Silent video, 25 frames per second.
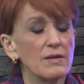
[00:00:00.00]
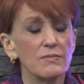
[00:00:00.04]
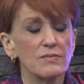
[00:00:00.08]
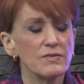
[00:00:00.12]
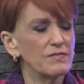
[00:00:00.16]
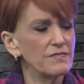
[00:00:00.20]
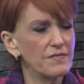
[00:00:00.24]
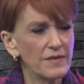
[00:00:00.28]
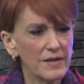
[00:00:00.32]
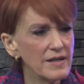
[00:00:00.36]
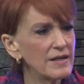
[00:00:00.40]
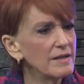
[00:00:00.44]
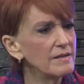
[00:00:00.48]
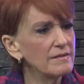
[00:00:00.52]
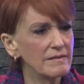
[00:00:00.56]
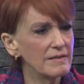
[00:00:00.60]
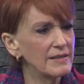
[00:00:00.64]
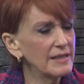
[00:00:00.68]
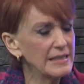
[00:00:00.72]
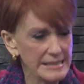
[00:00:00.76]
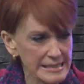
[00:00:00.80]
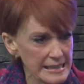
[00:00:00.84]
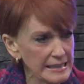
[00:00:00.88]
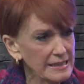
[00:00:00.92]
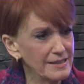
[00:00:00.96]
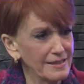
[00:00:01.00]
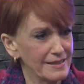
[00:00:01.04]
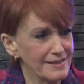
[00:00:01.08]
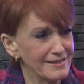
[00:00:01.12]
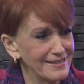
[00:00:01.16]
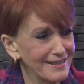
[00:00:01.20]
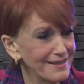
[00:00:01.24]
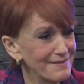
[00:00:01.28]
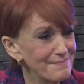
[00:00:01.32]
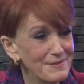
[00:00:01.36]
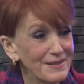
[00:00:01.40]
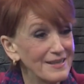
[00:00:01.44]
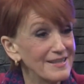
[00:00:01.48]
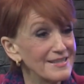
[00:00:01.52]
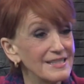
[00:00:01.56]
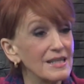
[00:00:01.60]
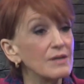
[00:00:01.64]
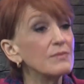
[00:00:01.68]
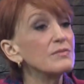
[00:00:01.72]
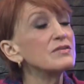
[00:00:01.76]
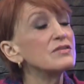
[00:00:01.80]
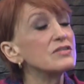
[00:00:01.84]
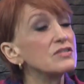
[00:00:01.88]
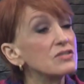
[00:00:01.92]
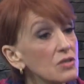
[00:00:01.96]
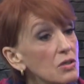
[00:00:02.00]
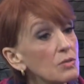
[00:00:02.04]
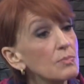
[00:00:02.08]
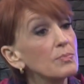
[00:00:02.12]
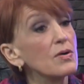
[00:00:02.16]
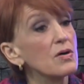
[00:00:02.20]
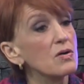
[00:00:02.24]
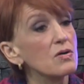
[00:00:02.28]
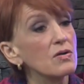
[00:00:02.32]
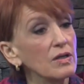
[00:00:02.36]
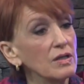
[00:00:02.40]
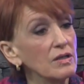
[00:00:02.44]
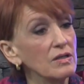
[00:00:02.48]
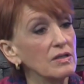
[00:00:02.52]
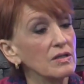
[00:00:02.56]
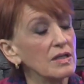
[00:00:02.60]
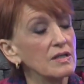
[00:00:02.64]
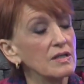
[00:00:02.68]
I was very indignant because I was so broken